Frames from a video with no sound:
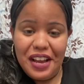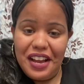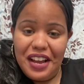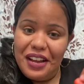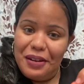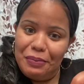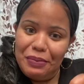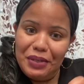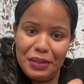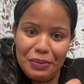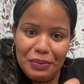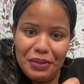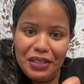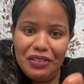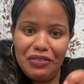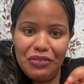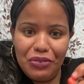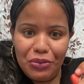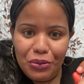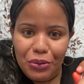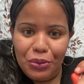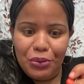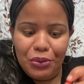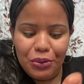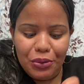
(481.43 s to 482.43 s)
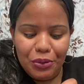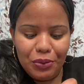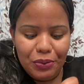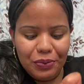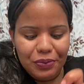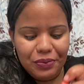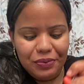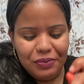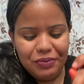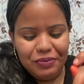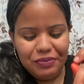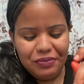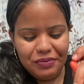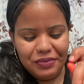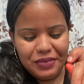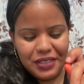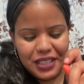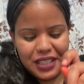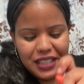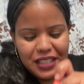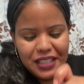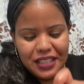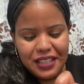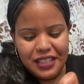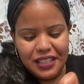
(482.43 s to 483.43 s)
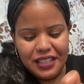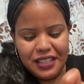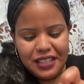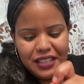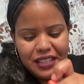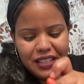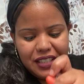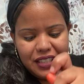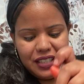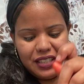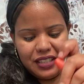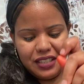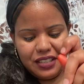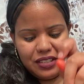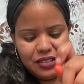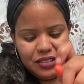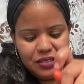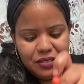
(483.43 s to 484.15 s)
Me being frugal. So